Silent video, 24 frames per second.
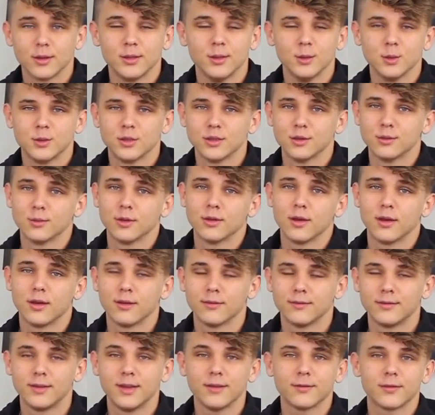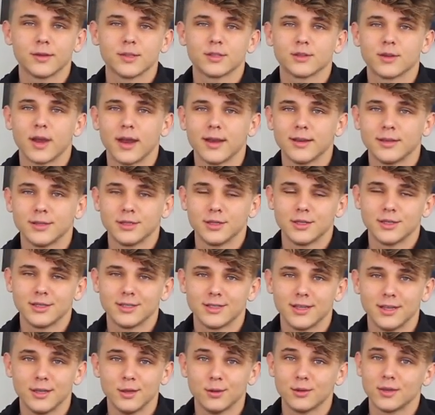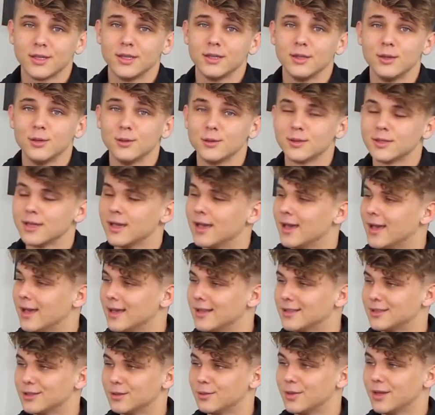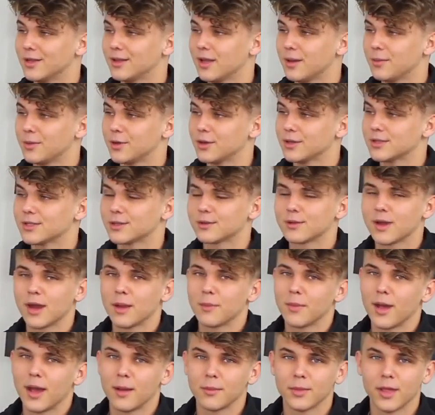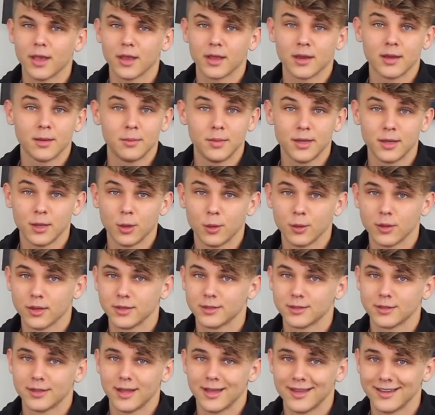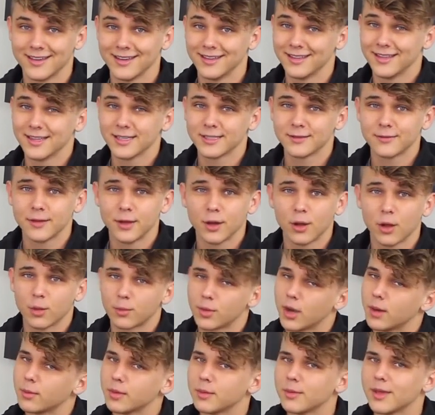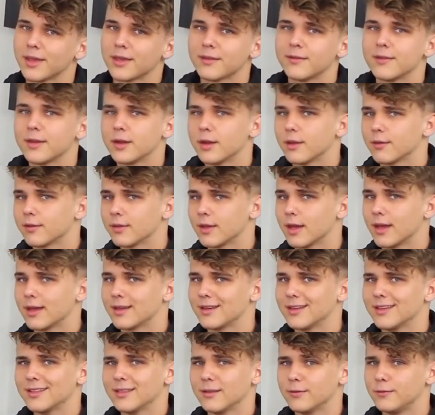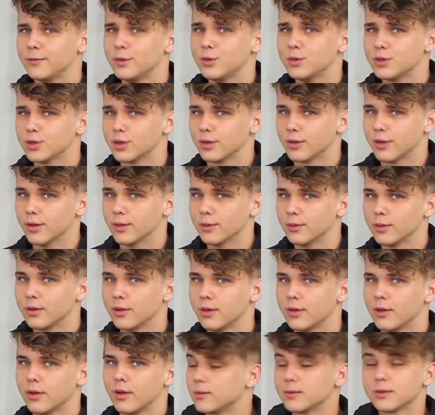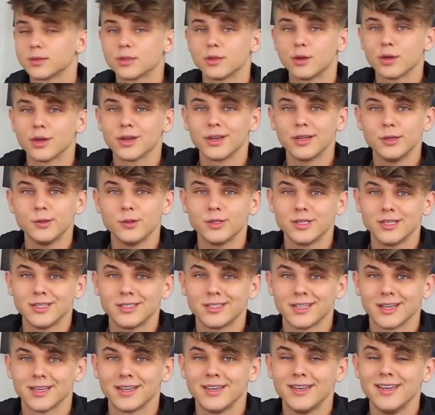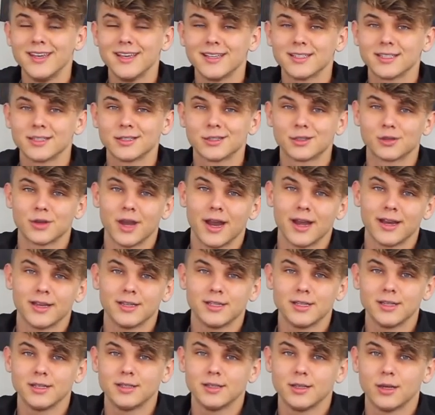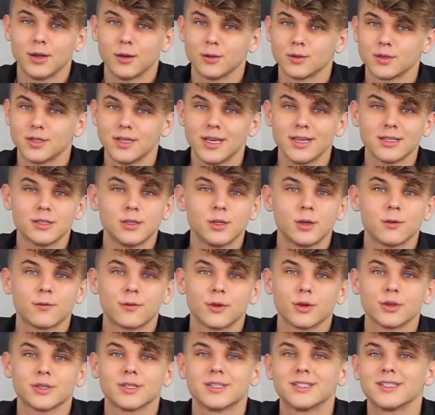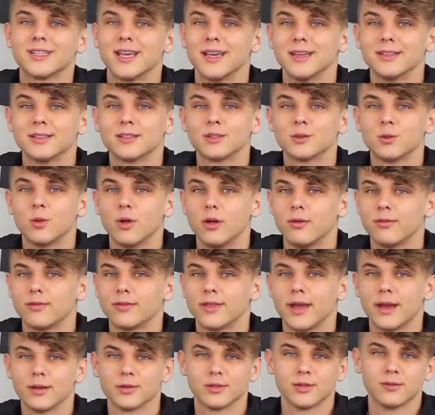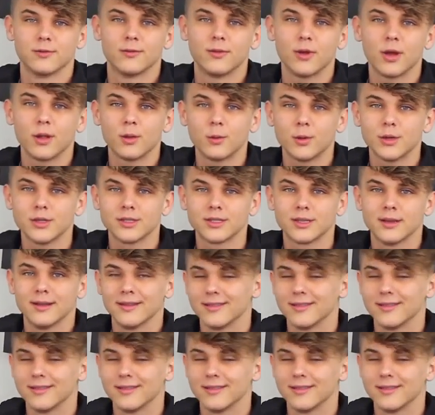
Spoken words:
YouTube of different strategies that you can use to build up your Instagram. I'm not going to be going into that in this video. I'll probably make a video of that in the future though. So you're going to use these techniques and strategies, to get to your first 10, 12,000 followers.